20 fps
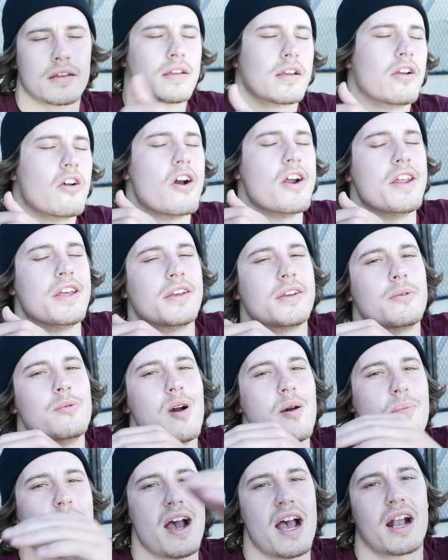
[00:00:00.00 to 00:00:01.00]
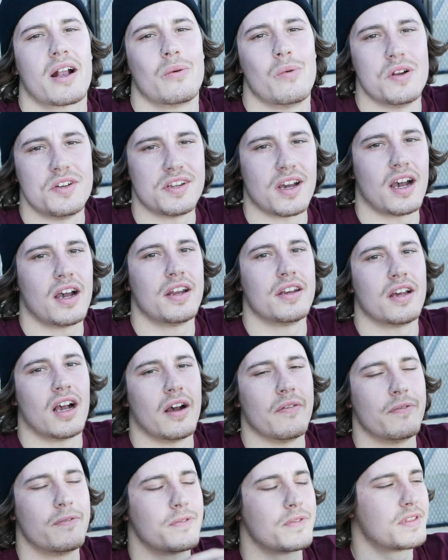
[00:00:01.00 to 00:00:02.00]
Alrighty, we're back, we're done.
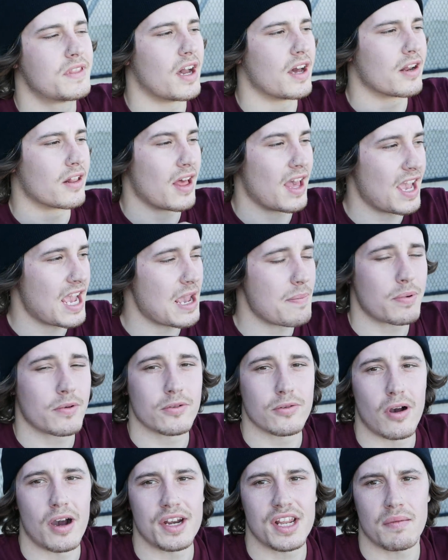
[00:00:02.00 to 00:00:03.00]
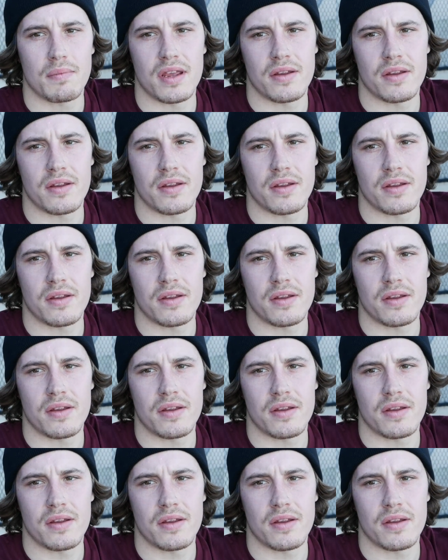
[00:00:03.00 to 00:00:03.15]
I've done a heap of riding.